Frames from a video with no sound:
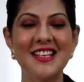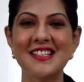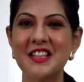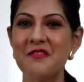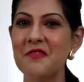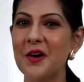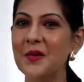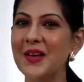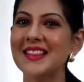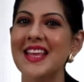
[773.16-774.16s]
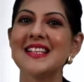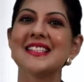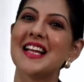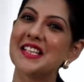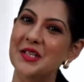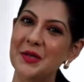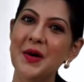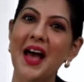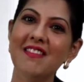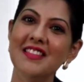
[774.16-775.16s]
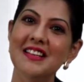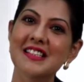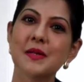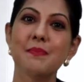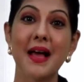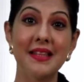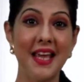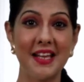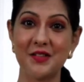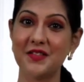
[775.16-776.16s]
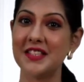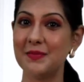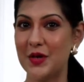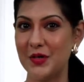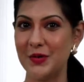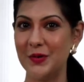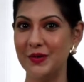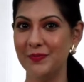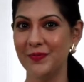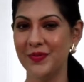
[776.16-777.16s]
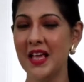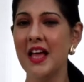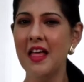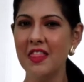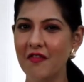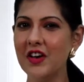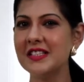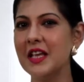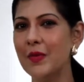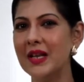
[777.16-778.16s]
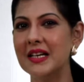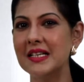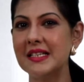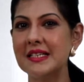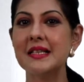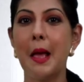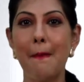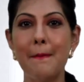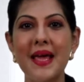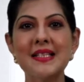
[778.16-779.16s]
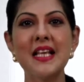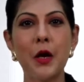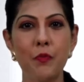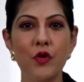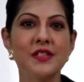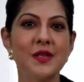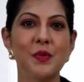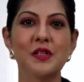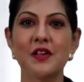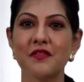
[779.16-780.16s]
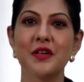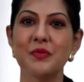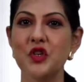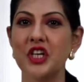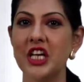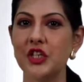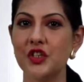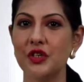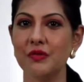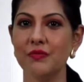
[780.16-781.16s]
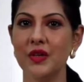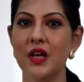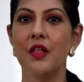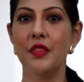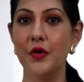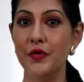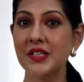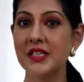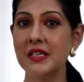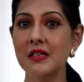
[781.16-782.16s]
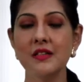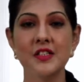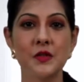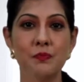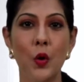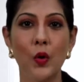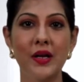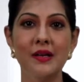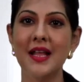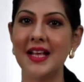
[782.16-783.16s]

these are the following things that you have learned by the end of this module. The first thing we learned is basic principles of communication, the written, spoken,